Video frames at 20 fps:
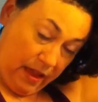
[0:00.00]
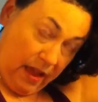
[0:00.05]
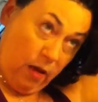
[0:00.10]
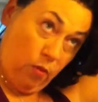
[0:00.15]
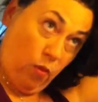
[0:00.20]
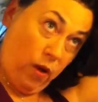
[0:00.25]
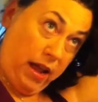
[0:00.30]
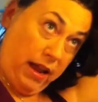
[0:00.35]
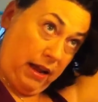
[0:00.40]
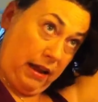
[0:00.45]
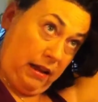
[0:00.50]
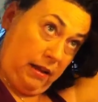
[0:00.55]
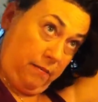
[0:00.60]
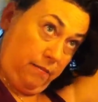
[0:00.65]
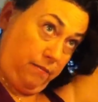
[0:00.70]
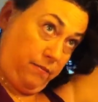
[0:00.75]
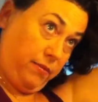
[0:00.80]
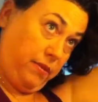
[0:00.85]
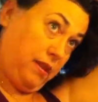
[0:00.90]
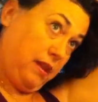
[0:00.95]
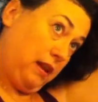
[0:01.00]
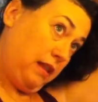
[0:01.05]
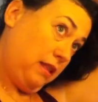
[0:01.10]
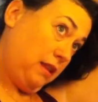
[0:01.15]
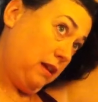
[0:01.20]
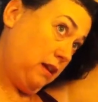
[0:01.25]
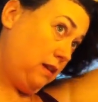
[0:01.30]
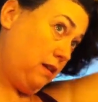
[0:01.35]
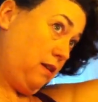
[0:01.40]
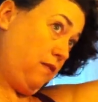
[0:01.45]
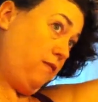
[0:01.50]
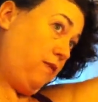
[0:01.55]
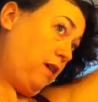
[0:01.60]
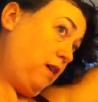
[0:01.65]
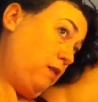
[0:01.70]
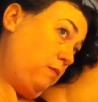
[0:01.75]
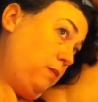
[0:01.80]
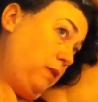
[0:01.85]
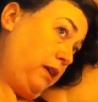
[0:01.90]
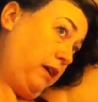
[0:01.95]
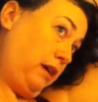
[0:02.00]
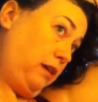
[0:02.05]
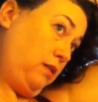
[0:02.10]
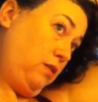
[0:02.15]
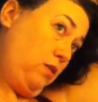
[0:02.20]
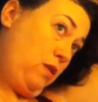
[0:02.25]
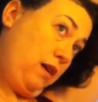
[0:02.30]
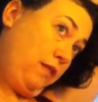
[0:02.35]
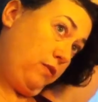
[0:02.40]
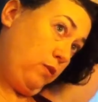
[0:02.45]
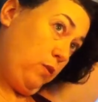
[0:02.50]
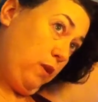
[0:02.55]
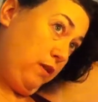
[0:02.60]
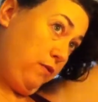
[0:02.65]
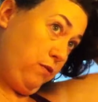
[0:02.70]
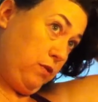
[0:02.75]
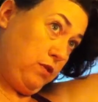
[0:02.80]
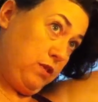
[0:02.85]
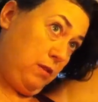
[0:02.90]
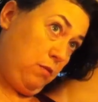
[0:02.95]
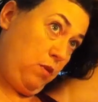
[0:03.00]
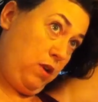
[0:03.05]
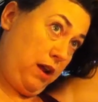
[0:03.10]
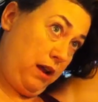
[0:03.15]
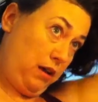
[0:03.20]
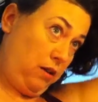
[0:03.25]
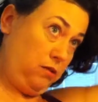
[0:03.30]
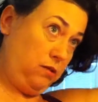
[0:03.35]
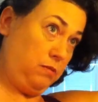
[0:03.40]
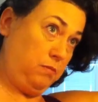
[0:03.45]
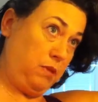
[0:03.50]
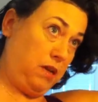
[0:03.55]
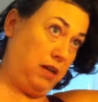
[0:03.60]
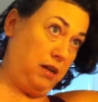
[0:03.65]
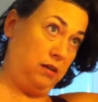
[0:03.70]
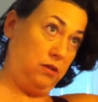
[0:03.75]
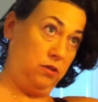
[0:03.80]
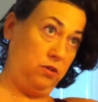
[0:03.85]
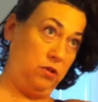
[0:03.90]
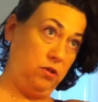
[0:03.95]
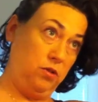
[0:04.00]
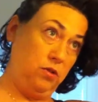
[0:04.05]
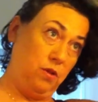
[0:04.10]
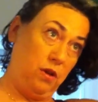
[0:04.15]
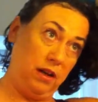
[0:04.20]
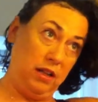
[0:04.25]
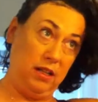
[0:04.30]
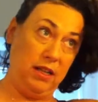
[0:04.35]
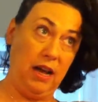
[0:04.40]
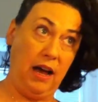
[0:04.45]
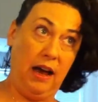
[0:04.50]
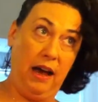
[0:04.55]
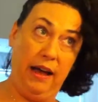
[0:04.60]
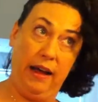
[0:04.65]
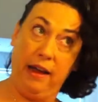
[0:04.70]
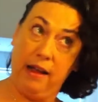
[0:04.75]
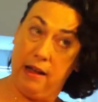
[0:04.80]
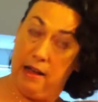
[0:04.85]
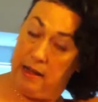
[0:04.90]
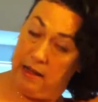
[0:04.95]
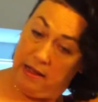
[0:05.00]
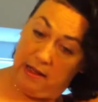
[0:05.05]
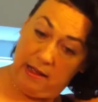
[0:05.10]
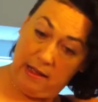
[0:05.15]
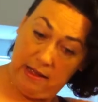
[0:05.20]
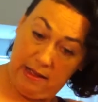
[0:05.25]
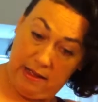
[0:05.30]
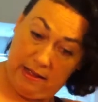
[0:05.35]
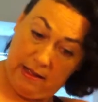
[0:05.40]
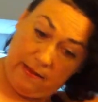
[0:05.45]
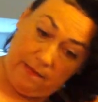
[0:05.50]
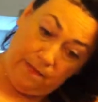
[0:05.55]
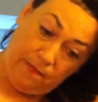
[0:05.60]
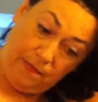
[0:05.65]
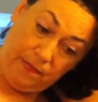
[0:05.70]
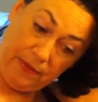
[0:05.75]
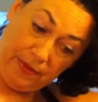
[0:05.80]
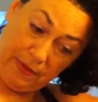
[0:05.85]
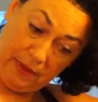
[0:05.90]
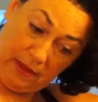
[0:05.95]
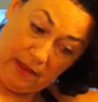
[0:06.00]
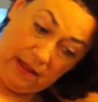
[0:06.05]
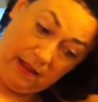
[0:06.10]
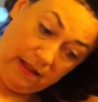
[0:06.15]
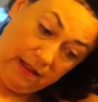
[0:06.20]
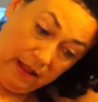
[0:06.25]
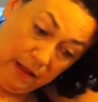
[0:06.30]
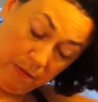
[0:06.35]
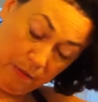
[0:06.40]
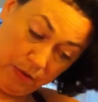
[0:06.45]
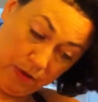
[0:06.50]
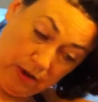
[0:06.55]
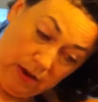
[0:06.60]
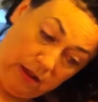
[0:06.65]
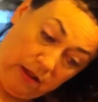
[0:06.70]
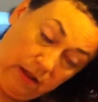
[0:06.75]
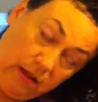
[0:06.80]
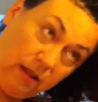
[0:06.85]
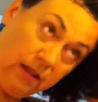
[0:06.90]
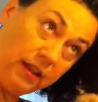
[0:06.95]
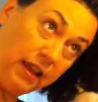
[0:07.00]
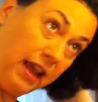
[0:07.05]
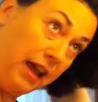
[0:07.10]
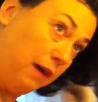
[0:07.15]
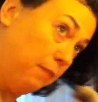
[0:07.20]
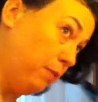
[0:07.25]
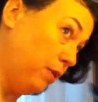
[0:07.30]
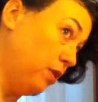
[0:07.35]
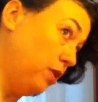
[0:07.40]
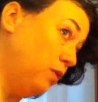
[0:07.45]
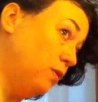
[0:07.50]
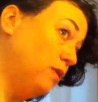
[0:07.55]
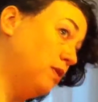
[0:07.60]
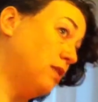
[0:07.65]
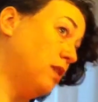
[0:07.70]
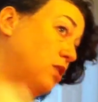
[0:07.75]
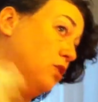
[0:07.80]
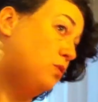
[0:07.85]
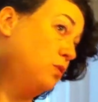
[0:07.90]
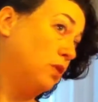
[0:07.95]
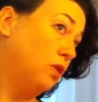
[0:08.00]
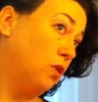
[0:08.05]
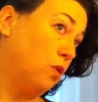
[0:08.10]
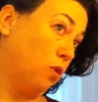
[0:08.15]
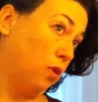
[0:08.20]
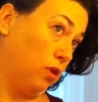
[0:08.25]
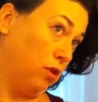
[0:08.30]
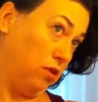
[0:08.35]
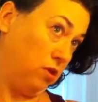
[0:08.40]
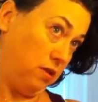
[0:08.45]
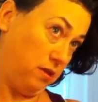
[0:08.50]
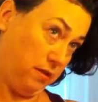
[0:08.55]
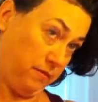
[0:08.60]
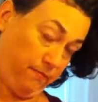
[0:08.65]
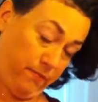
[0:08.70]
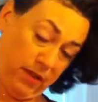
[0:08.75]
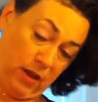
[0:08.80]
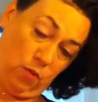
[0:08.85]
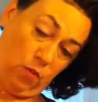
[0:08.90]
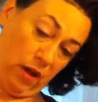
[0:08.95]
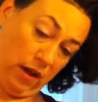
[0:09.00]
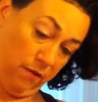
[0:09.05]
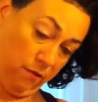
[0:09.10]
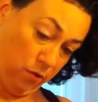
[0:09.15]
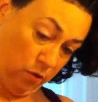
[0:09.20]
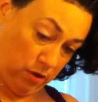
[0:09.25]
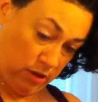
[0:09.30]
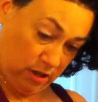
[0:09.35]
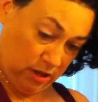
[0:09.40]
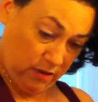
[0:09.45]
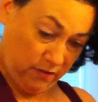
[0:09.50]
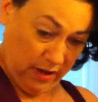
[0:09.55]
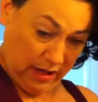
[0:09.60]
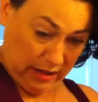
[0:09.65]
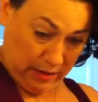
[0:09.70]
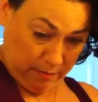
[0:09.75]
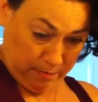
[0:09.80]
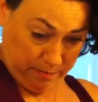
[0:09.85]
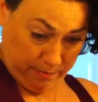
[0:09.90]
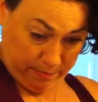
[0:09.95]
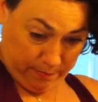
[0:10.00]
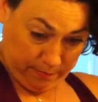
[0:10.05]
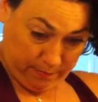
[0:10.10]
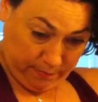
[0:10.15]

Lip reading: and waiting. And then invariably you have to wait for someone else because you're on a dye. And they put a cap on you and set you in a corner and wait for it to develop.